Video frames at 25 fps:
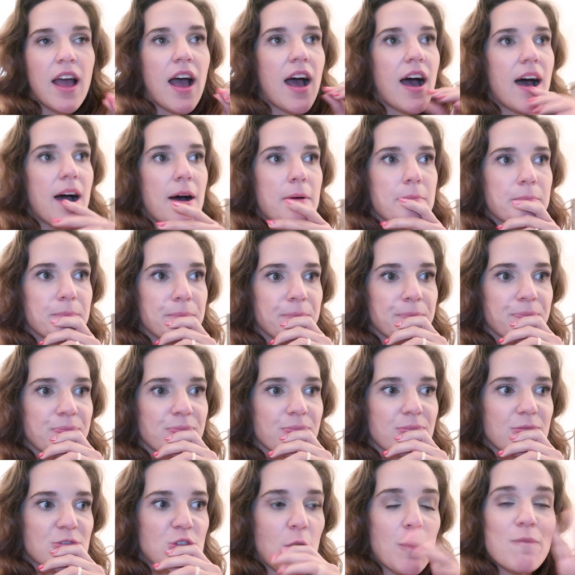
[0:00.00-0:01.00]
Um,
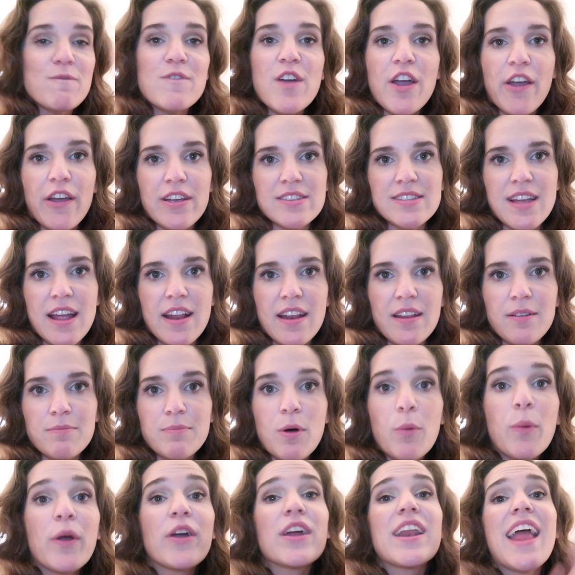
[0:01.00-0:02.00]
so I'm very excited.
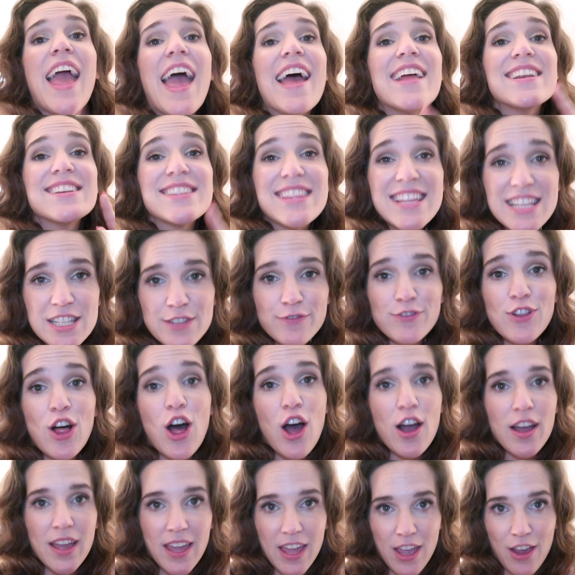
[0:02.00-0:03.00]
But we're gonna end this
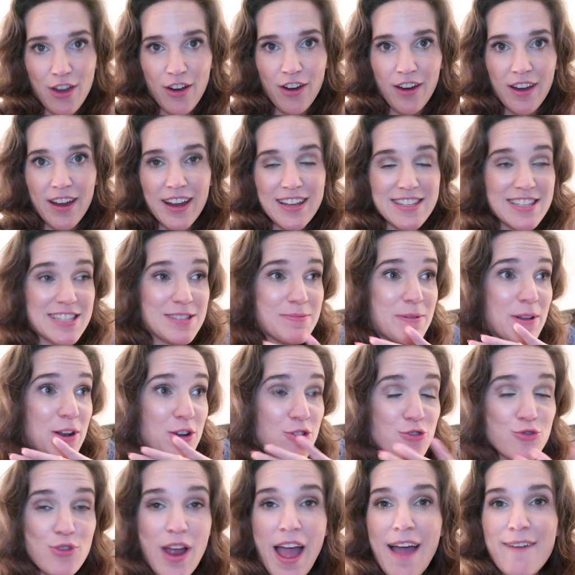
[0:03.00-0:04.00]
vlog here because it's been a
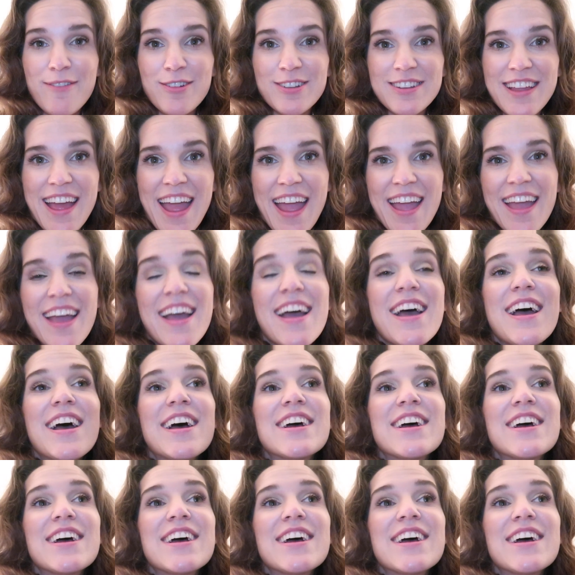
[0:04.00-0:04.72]
travel day.